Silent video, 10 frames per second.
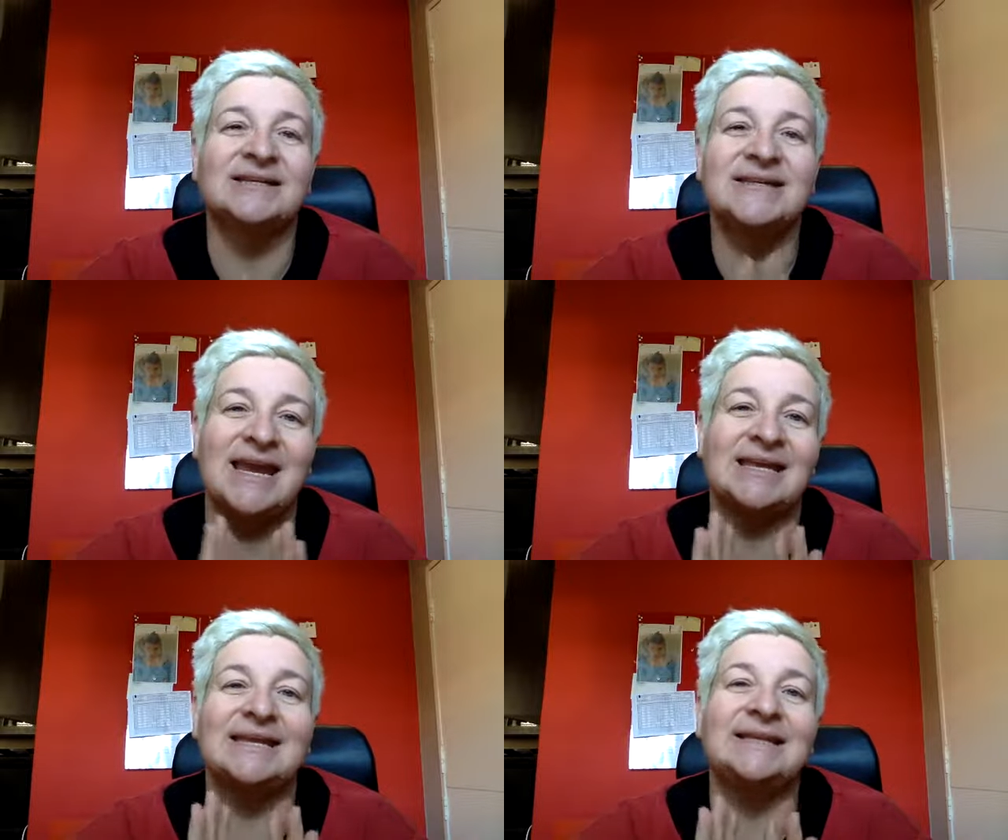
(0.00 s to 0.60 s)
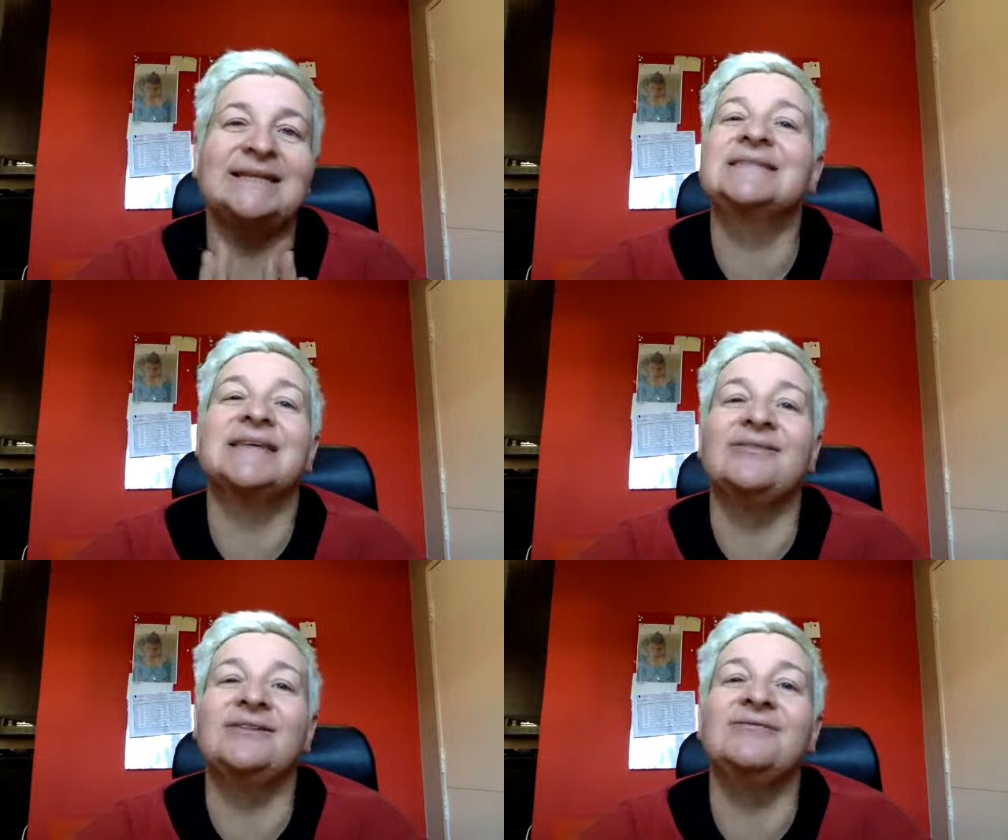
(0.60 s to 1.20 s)
technically
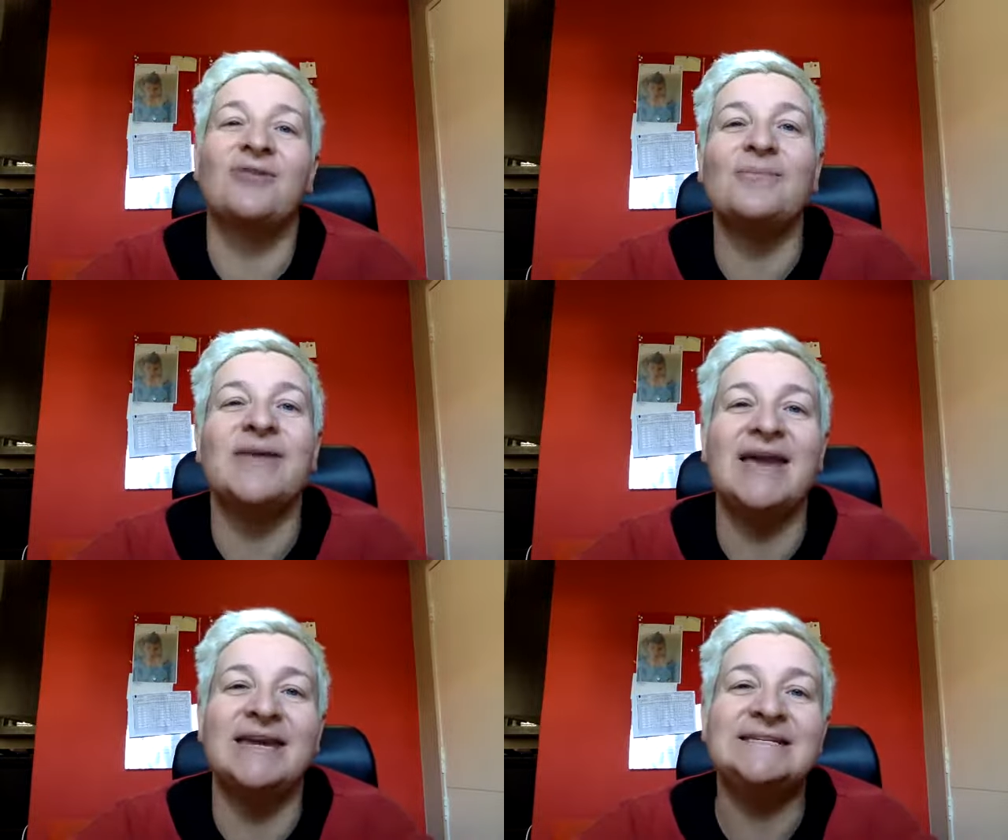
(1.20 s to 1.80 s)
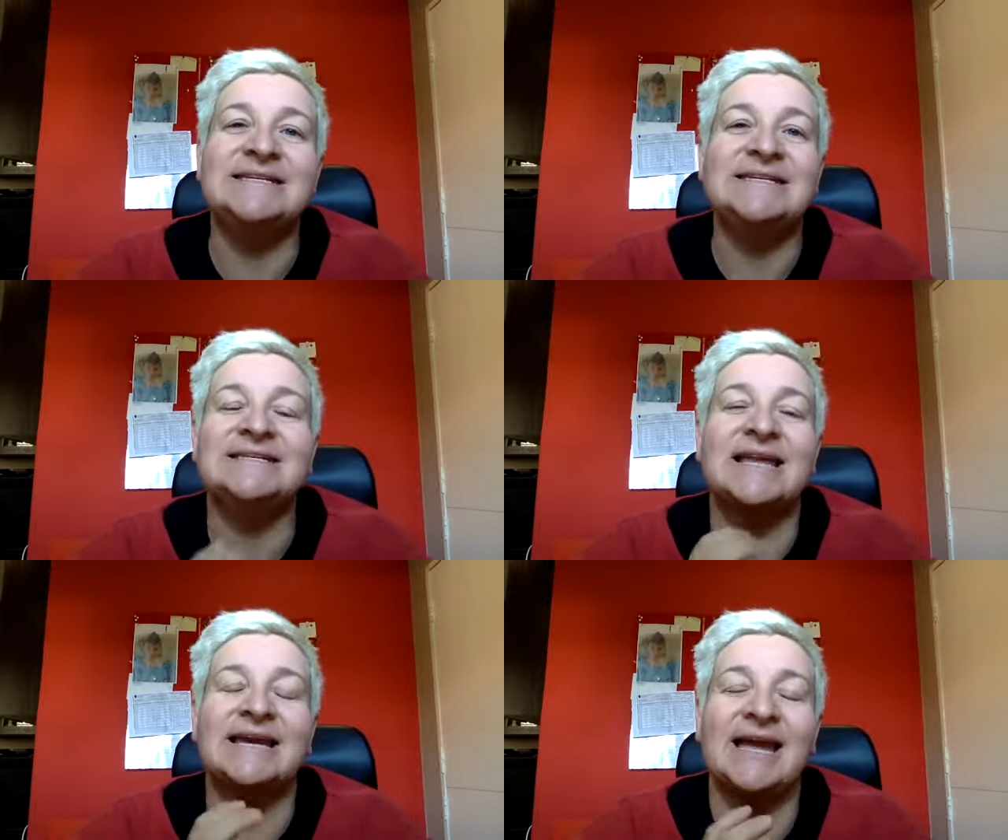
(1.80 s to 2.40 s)
savvy from the
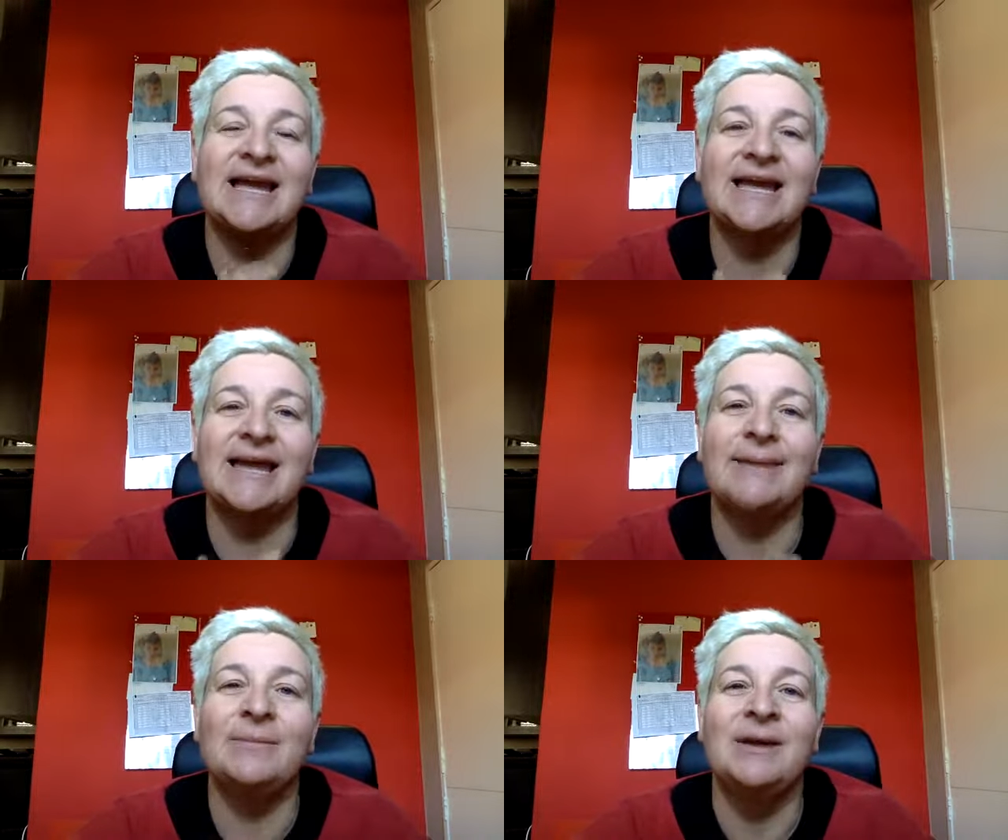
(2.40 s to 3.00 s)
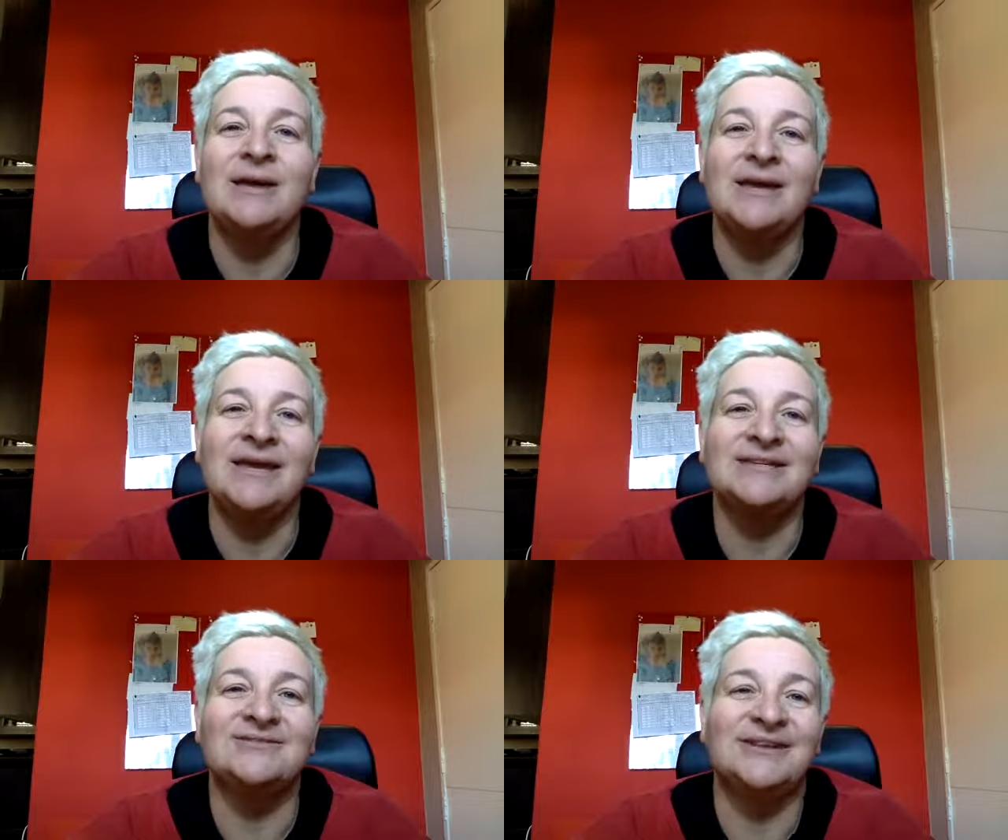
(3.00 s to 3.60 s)
80s like I am,
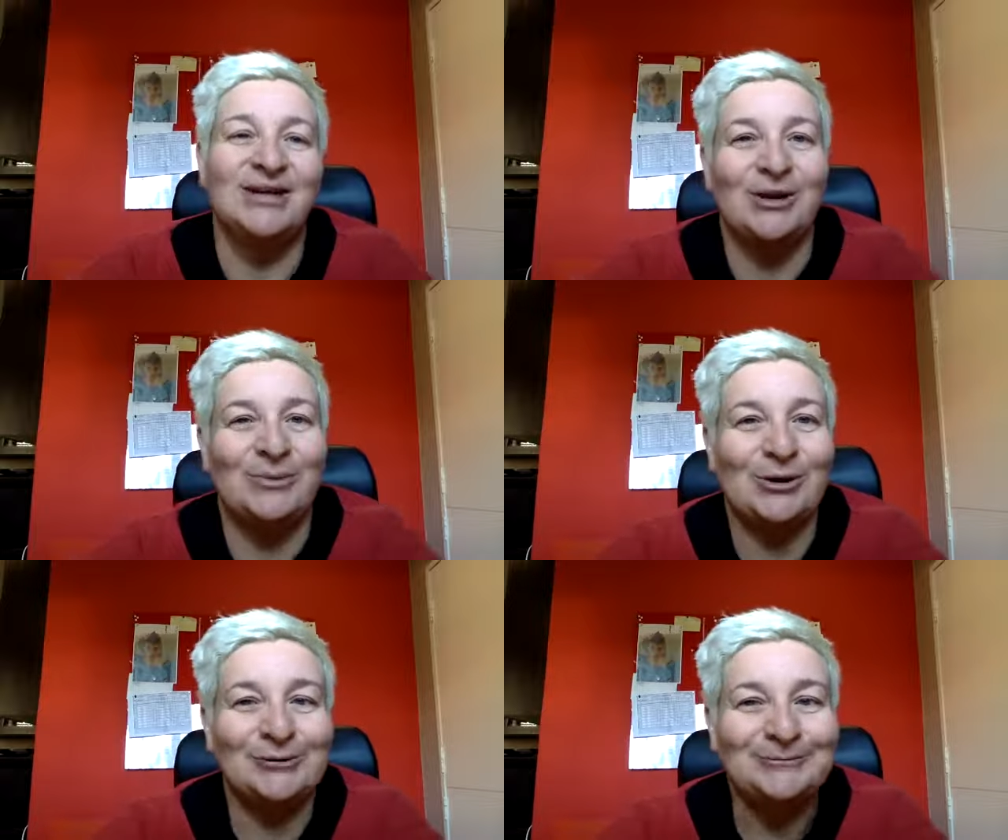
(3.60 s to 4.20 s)
is a video blog.